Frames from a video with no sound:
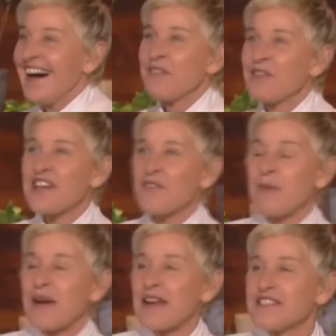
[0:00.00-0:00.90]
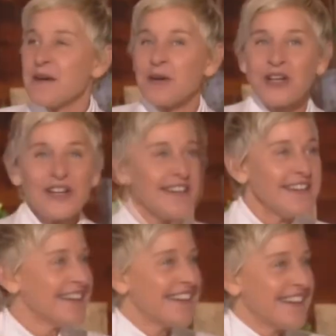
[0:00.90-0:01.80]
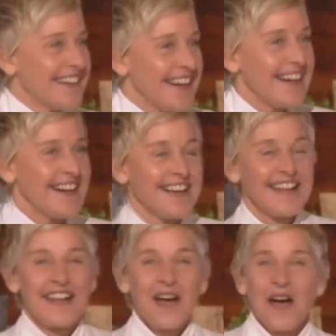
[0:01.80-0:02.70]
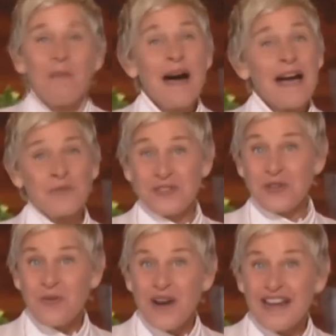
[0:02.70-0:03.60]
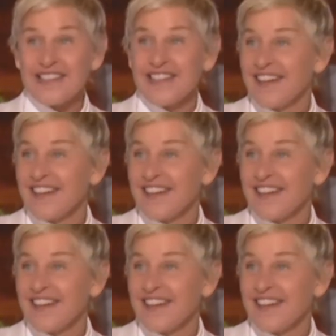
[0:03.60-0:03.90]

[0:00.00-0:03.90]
was everybody's summer? Good? Yeah? Mine was great.